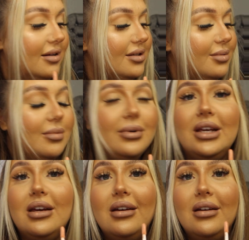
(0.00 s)
I should probably
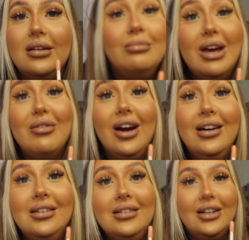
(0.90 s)
get a
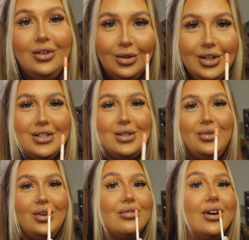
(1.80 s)
mirror and not use a
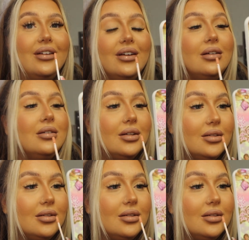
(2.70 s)
viewfinder.